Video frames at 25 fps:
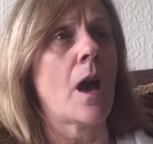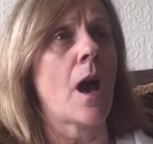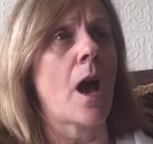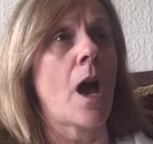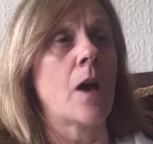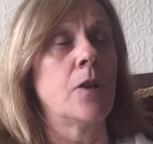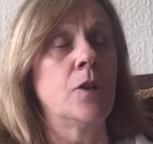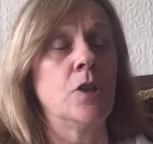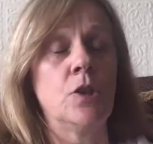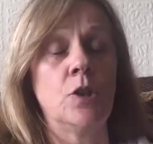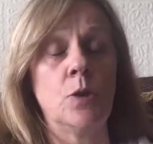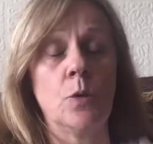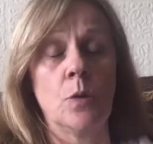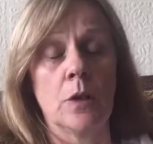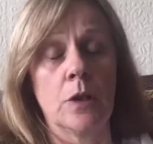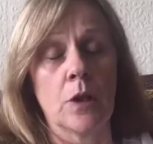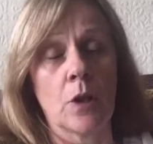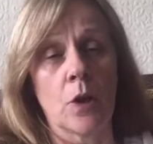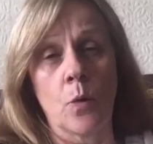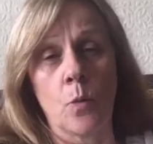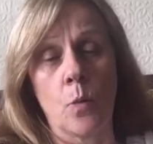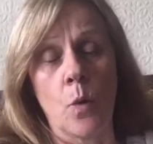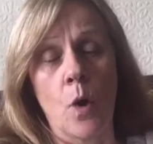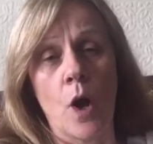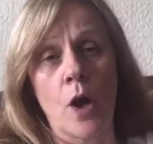You do a lot
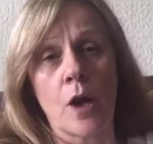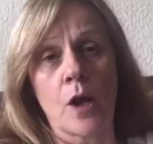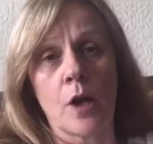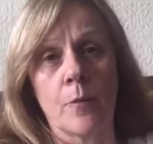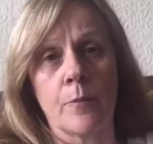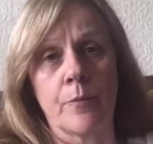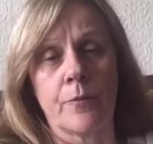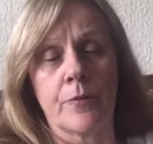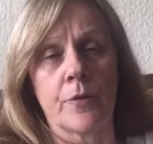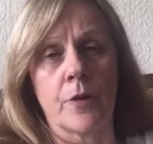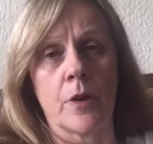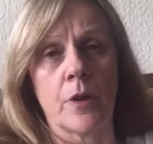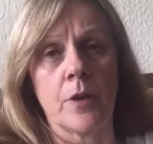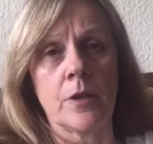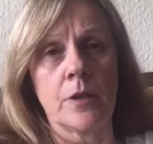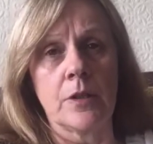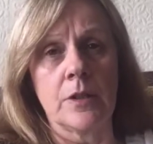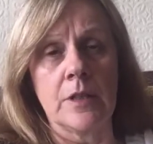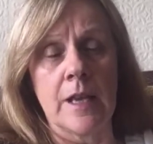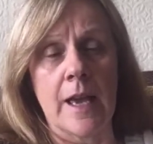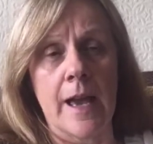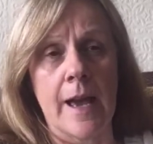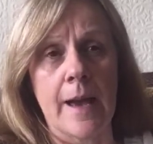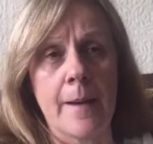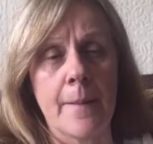of work up front,
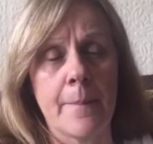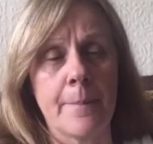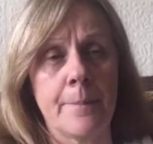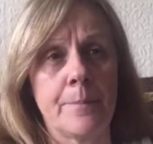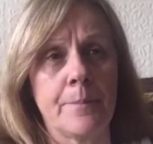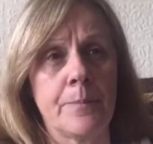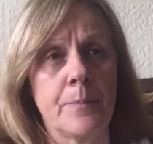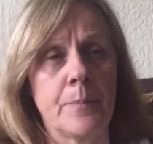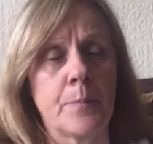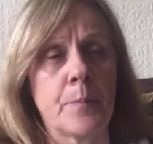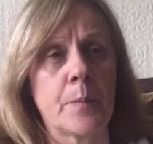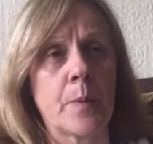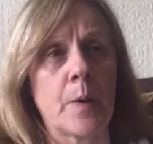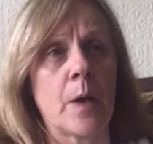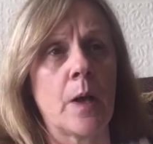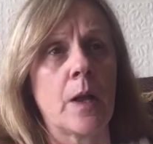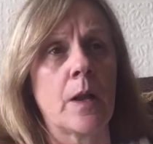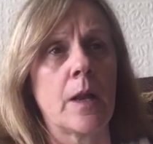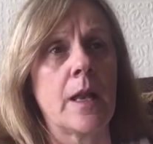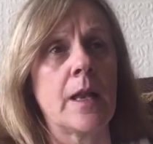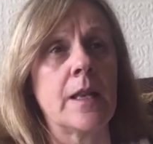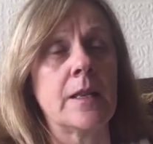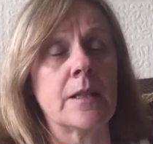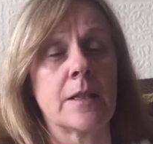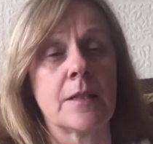yeah, but
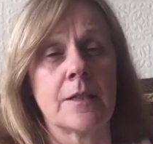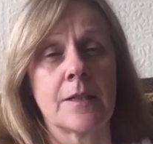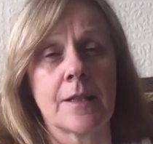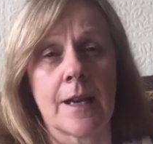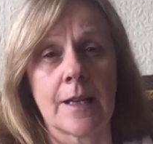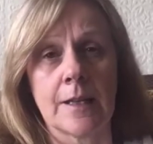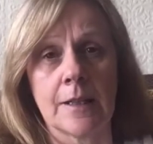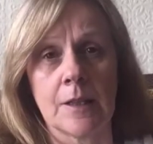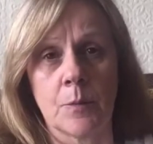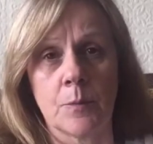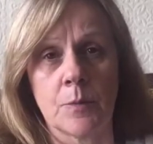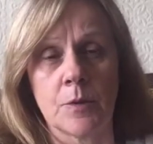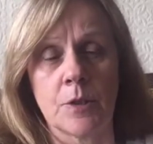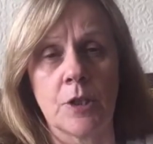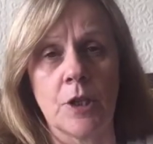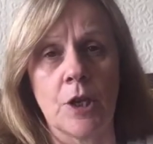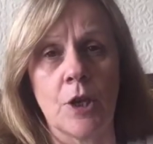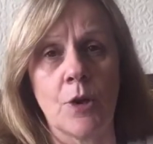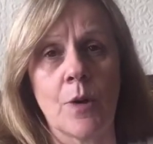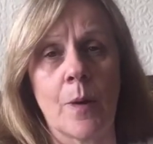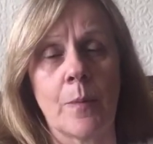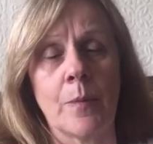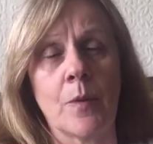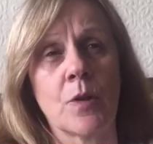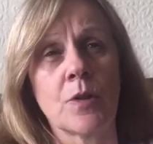it's entirely up to you.
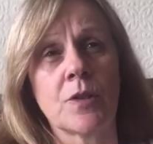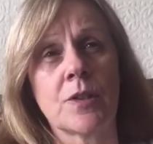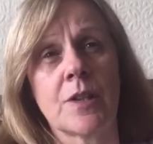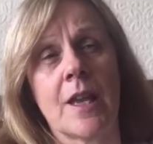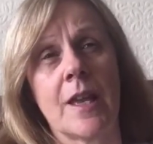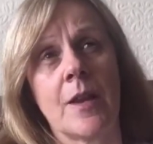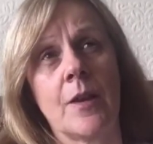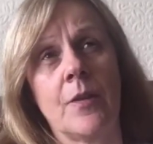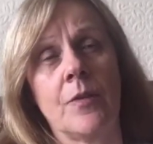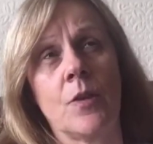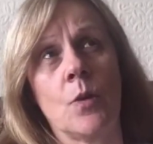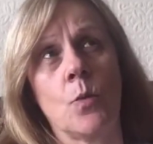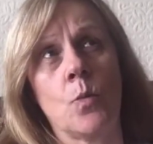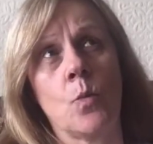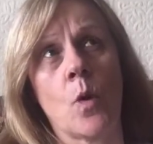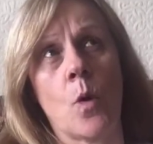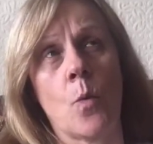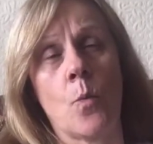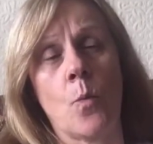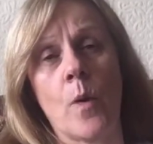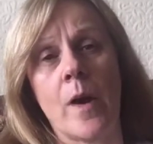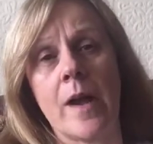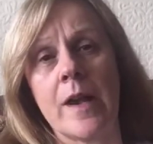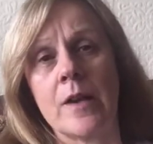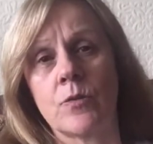I'm not saying that one
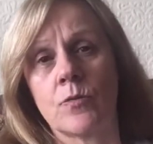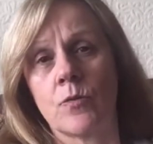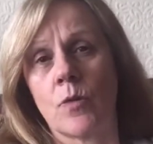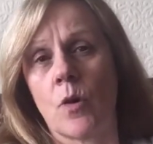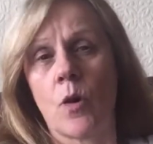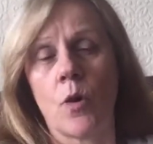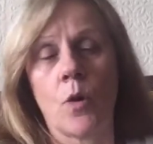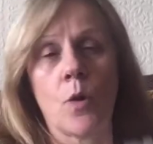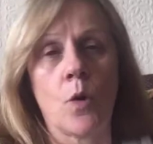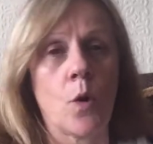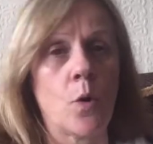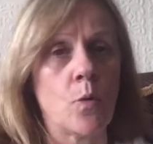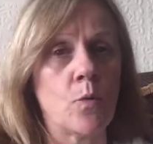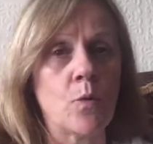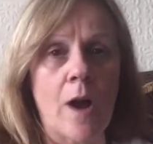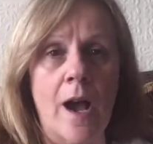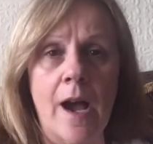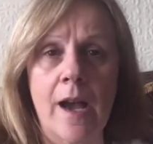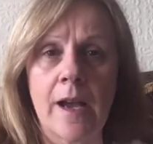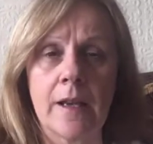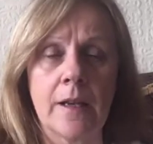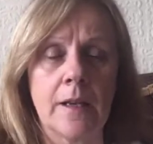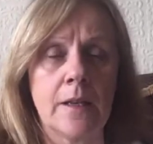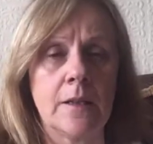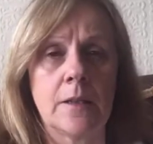way is wrong or right.
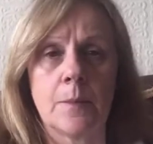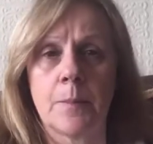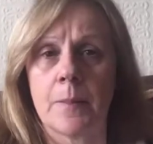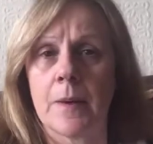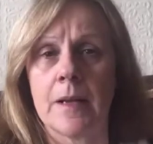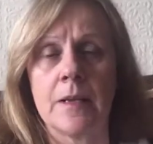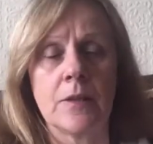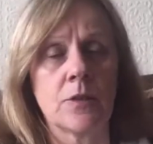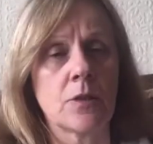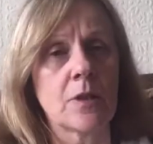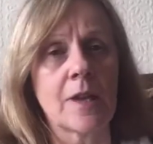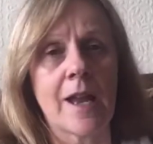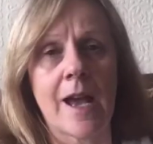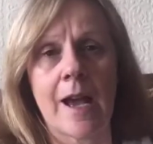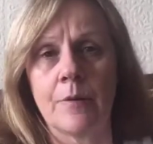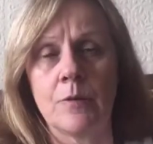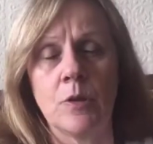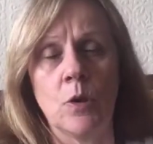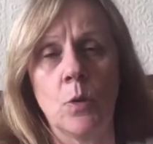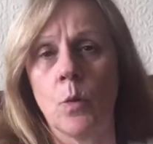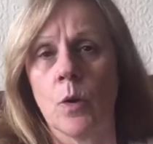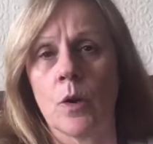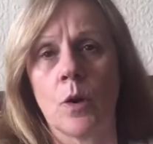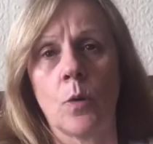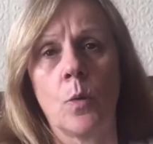It depends on how you
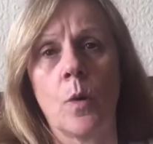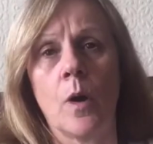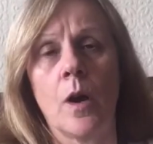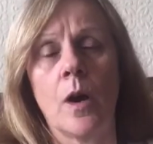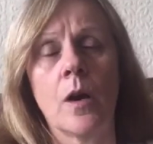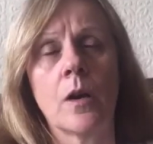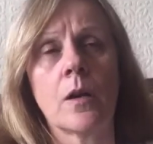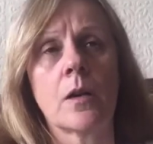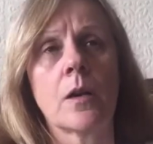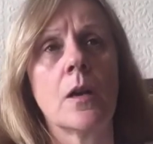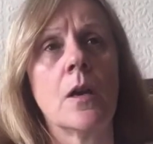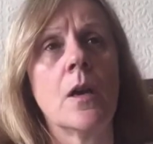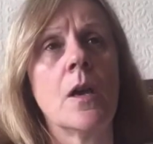want to work.